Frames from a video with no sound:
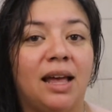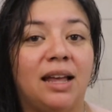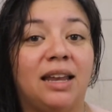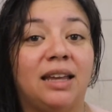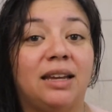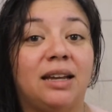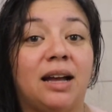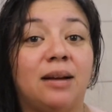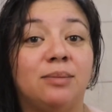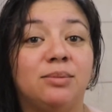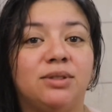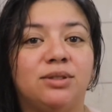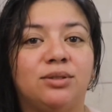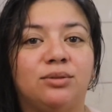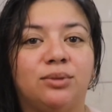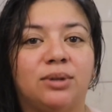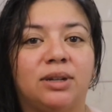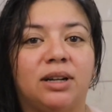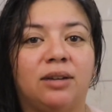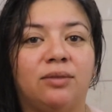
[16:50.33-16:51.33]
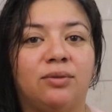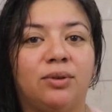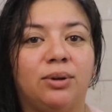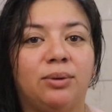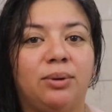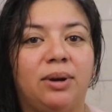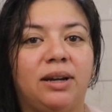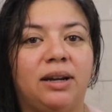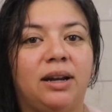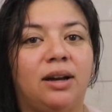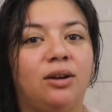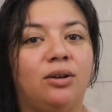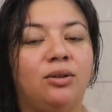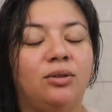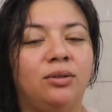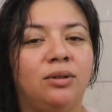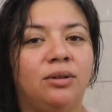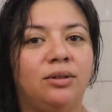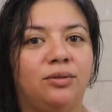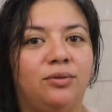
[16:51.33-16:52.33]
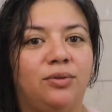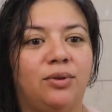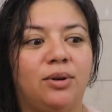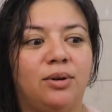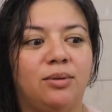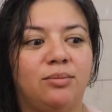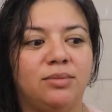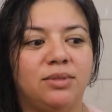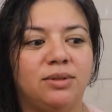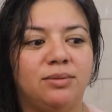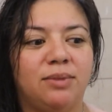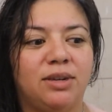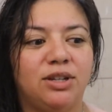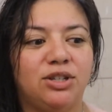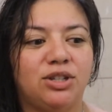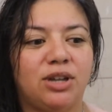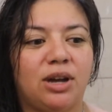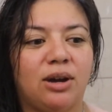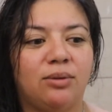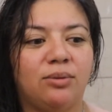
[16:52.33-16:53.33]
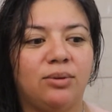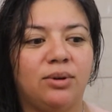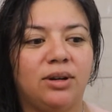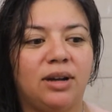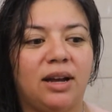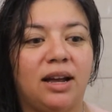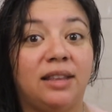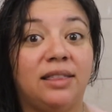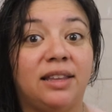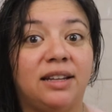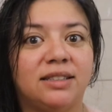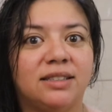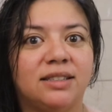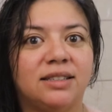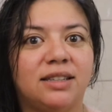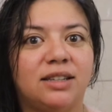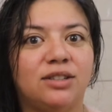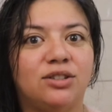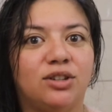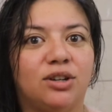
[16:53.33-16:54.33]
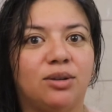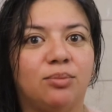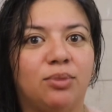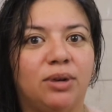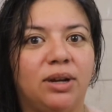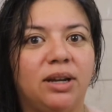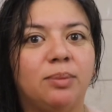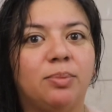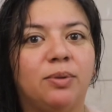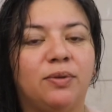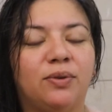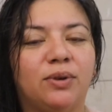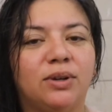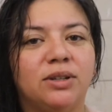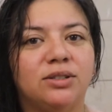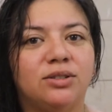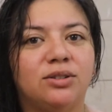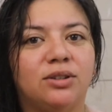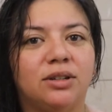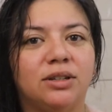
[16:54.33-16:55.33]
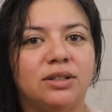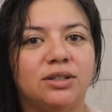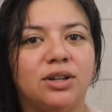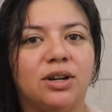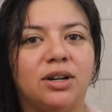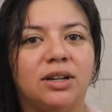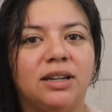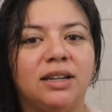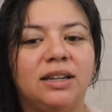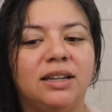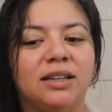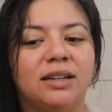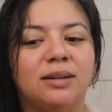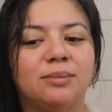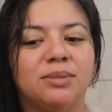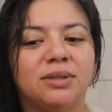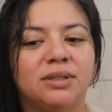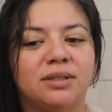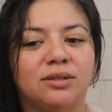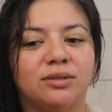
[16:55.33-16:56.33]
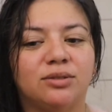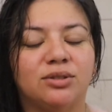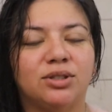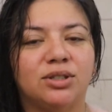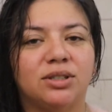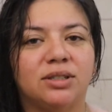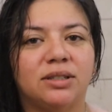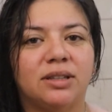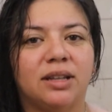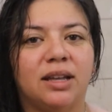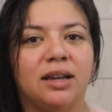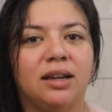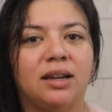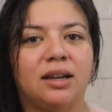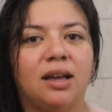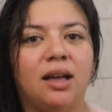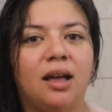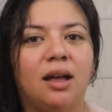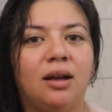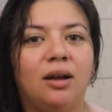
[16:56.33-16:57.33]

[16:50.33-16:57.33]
like I'm still recovering right now from my shower, and that's because I took a break before I started talking, and I'm still just like,